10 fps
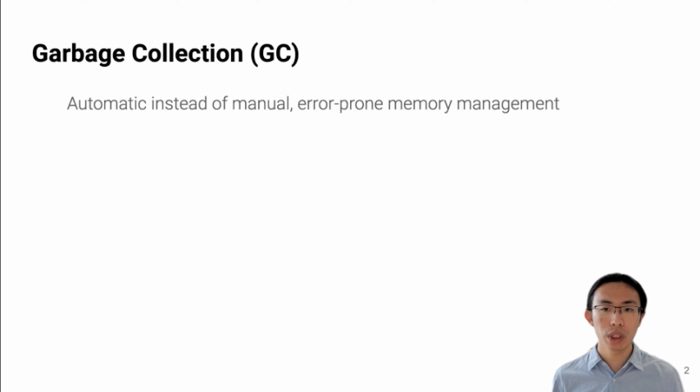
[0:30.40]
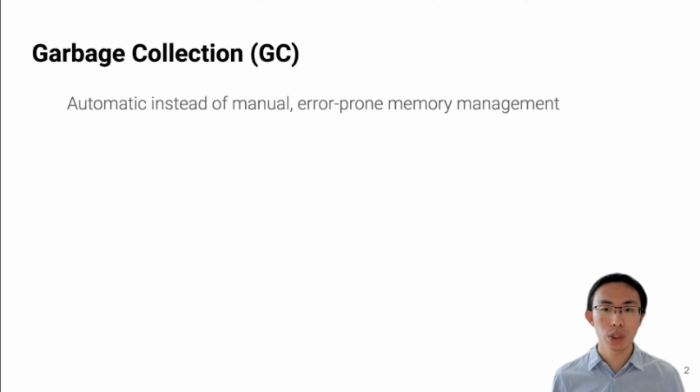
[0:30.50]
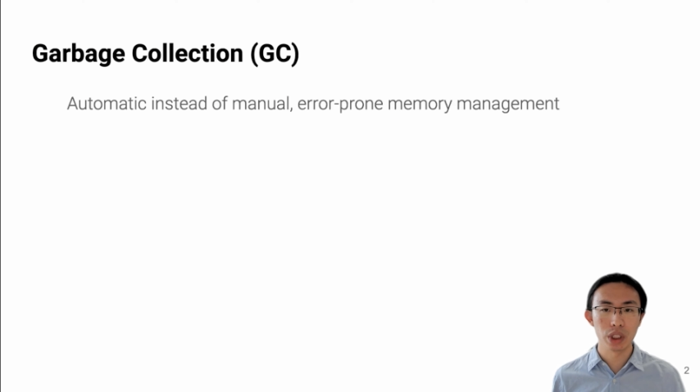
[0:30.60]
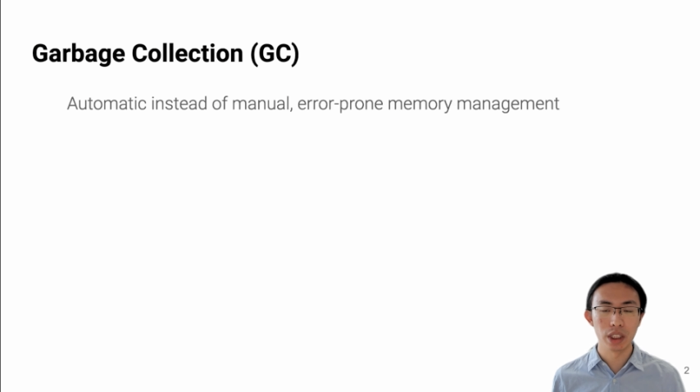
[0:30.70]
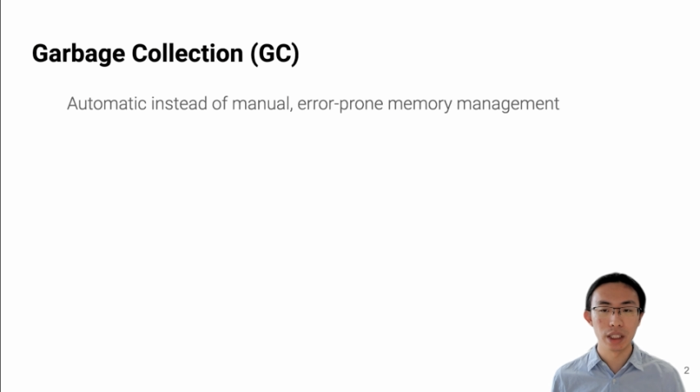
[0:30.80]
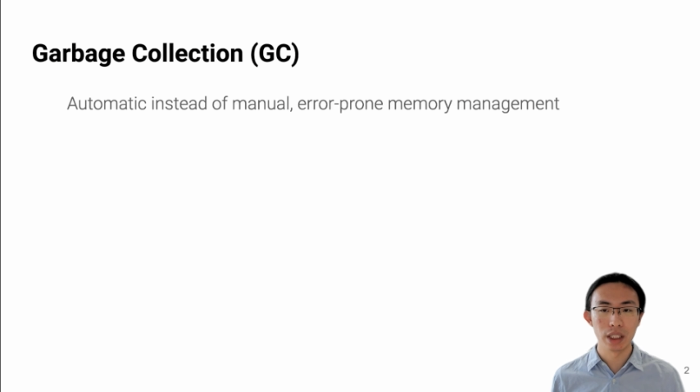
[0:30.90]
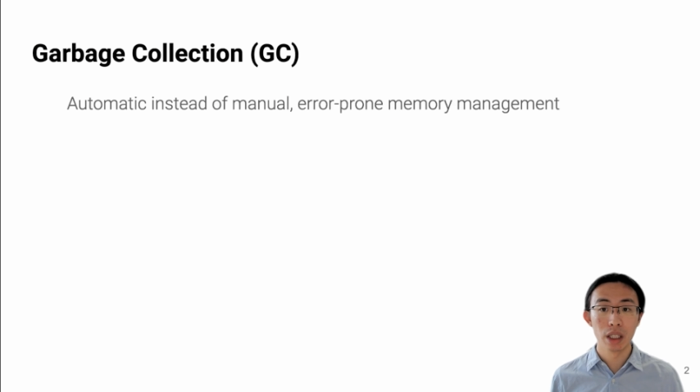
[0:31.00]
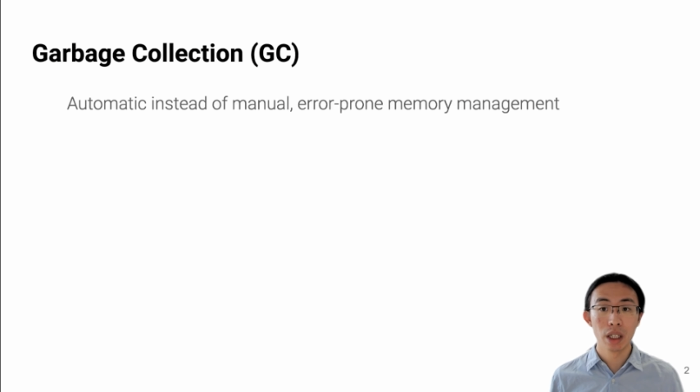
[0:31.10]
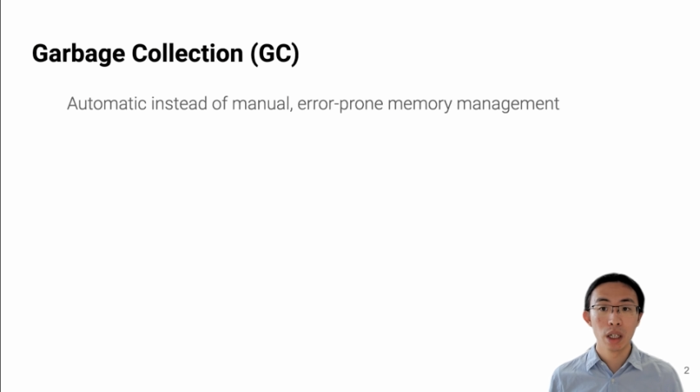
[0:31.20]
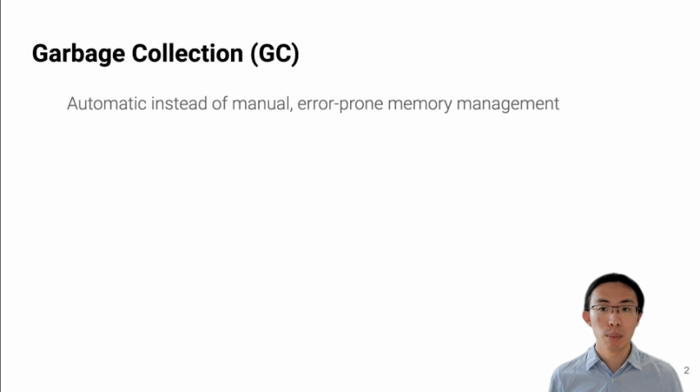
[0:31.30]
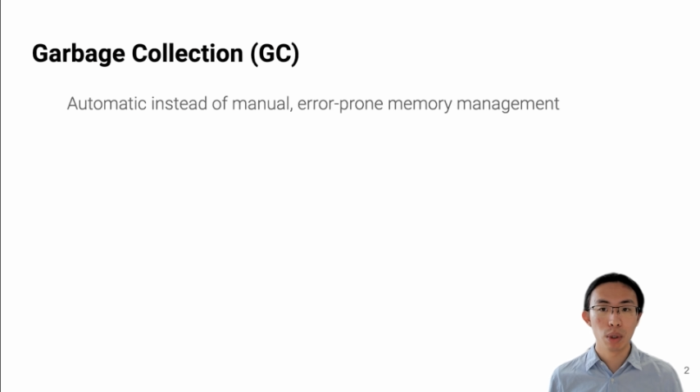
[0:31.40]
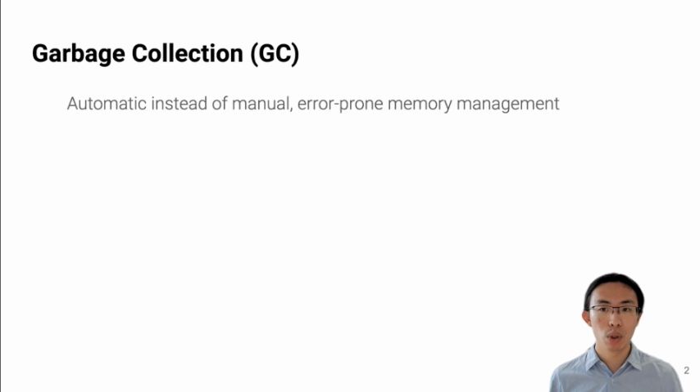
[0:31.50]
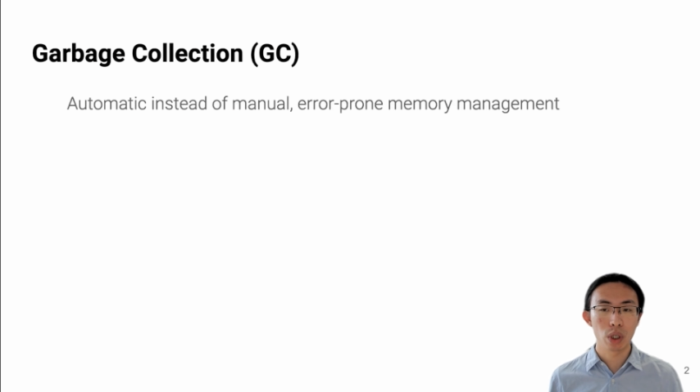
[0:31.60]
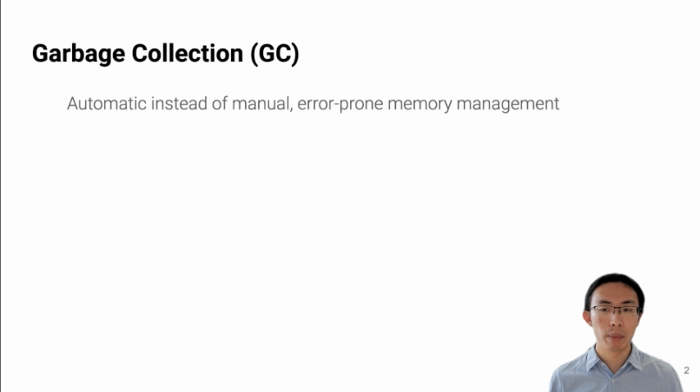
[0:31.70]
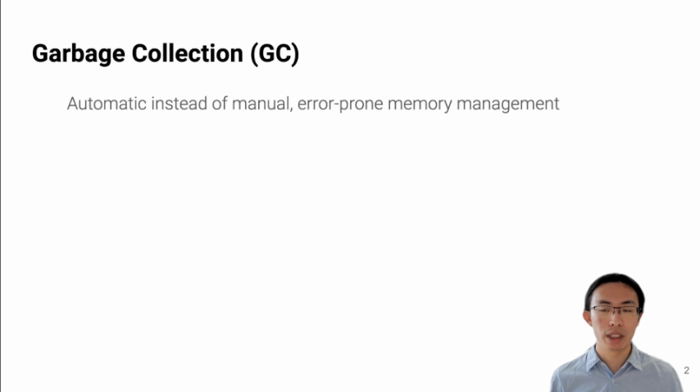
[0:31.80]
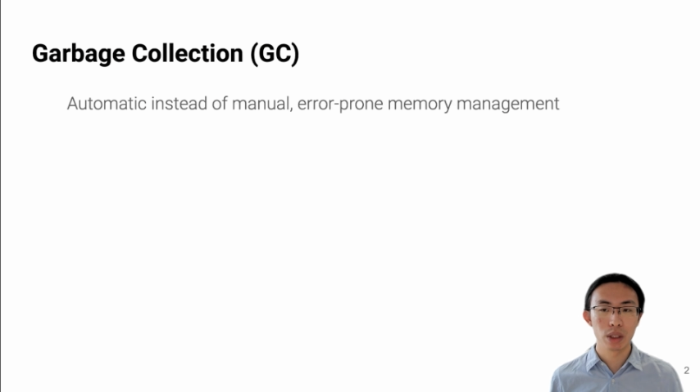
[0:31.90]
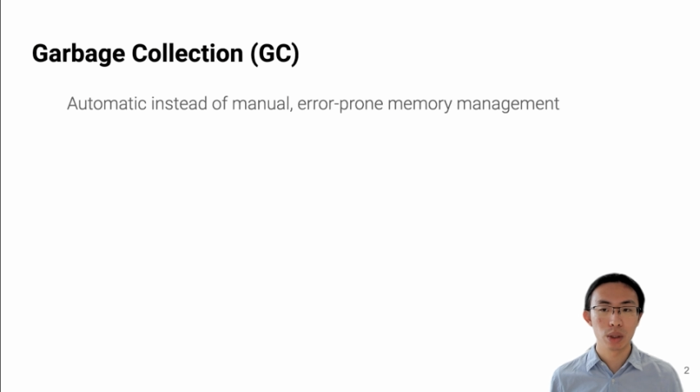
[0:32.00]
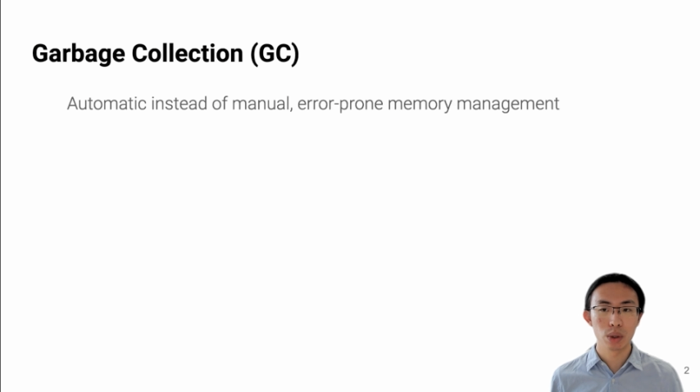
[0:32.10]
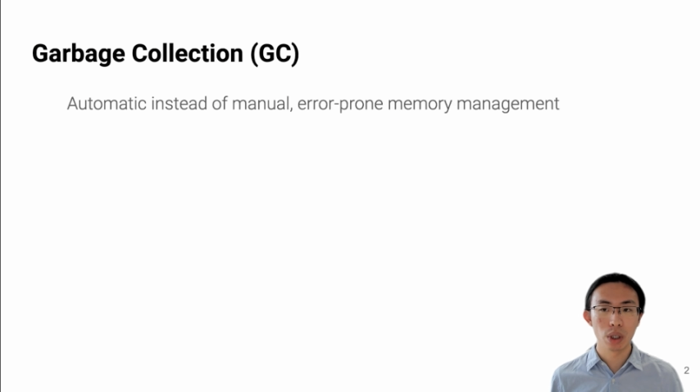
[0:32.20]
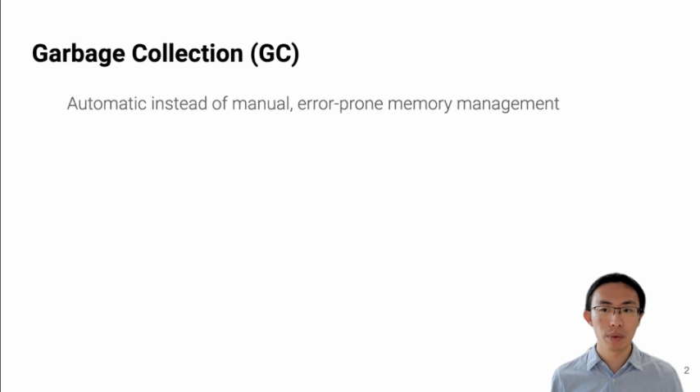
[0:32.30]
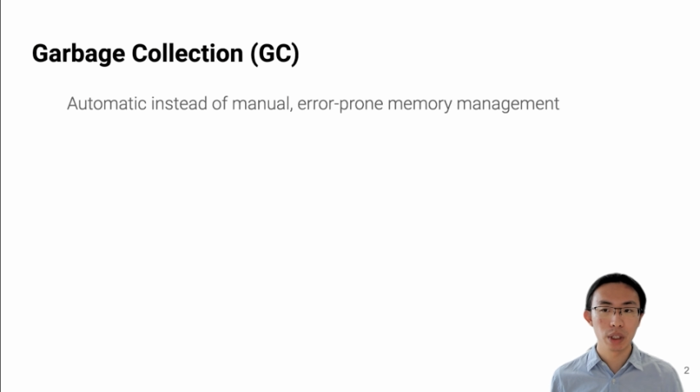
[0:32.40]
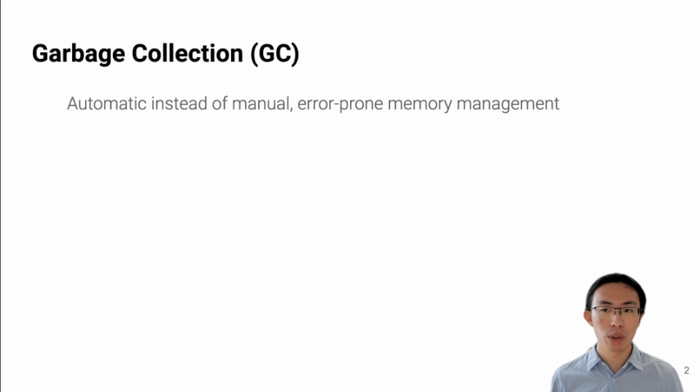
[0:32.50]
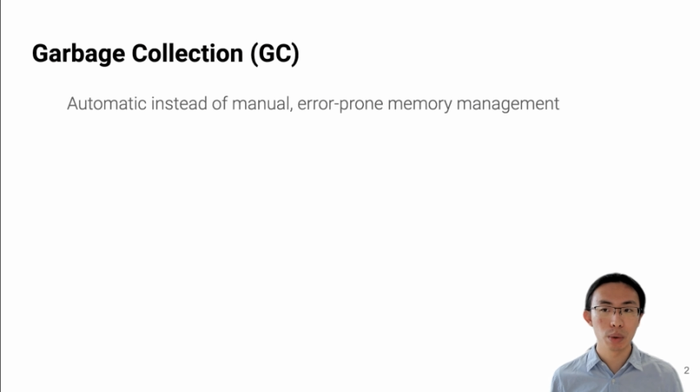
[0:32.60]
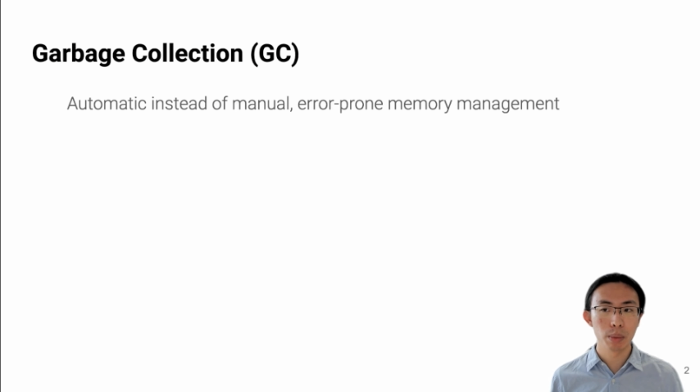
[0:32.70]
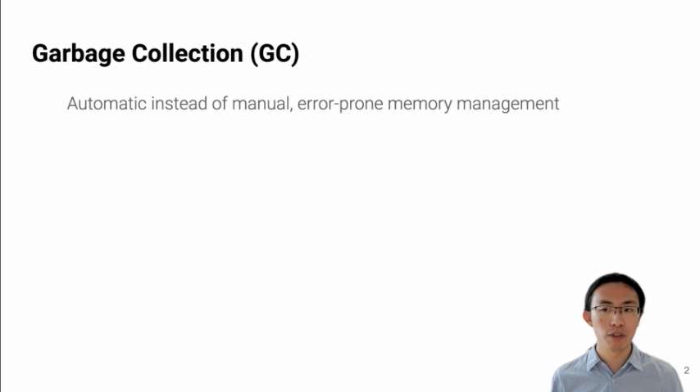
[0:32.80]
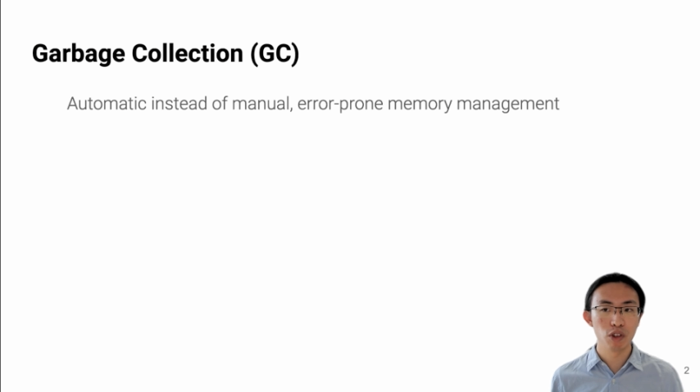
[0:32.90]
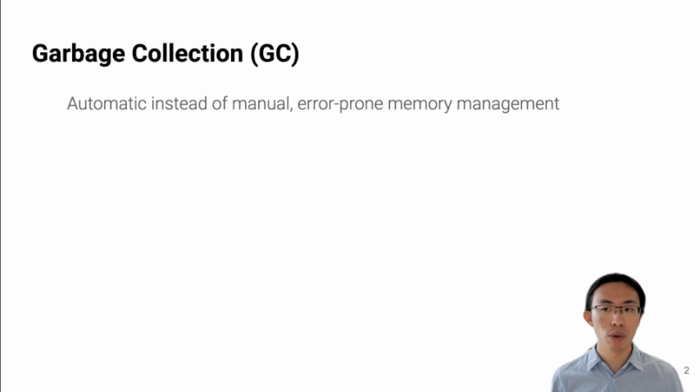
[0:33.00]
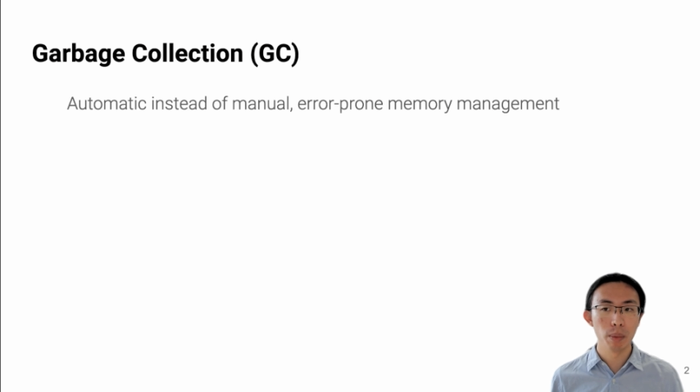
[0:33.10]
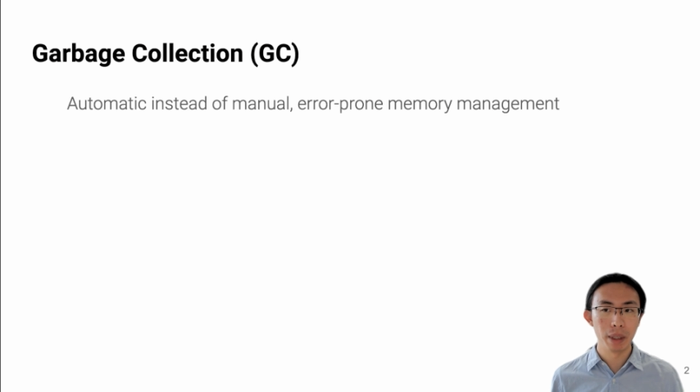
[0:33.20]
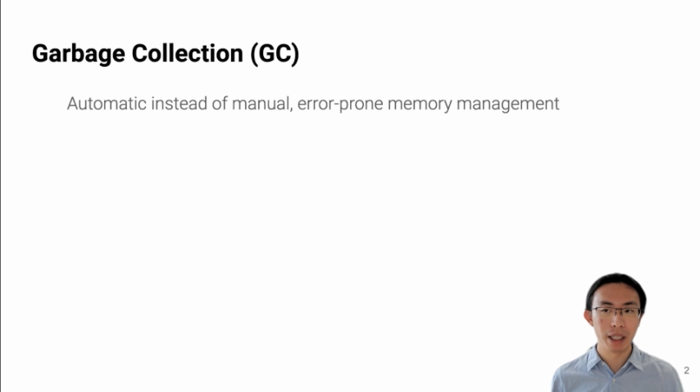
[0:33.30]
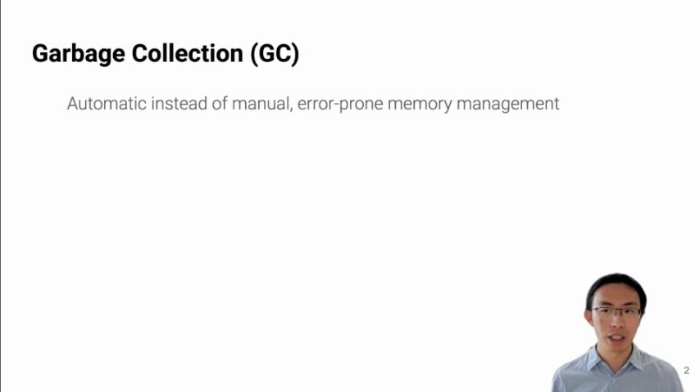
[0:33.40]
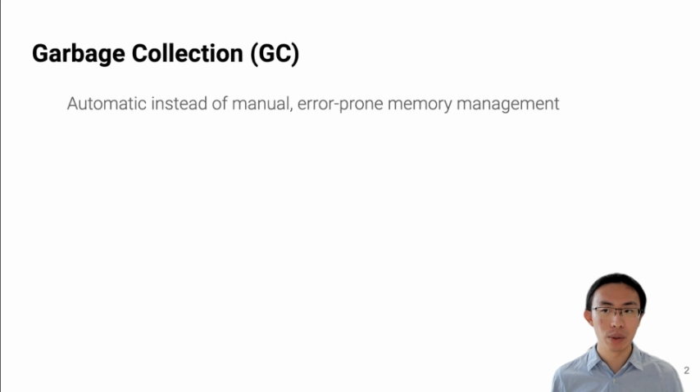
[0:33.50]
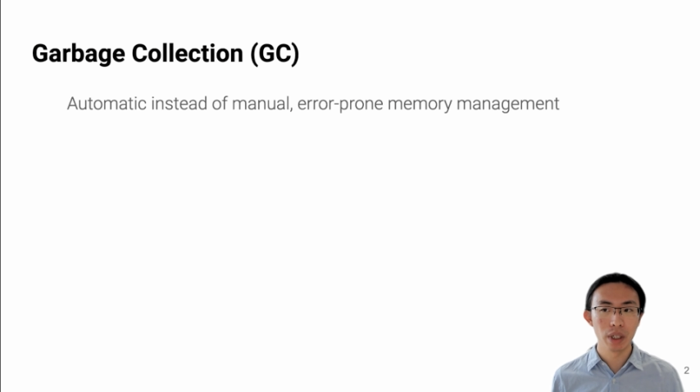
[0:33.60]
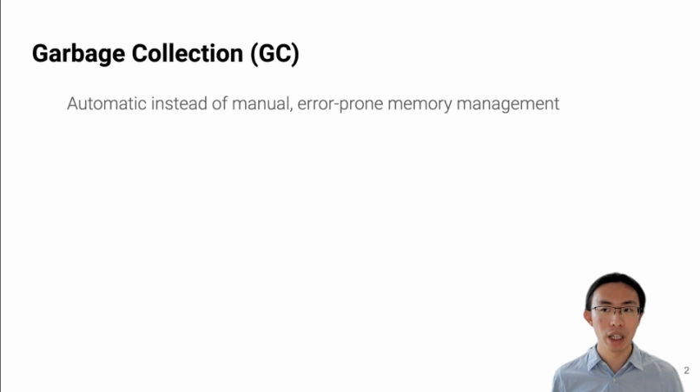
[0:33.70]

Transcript: GC, programmers don't need to perform manual